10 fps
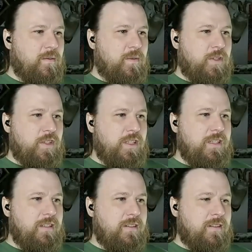Shit,
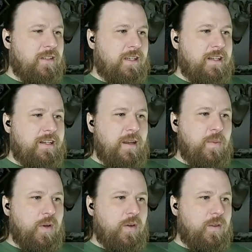we're gonna kidnap
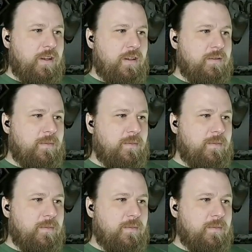her though.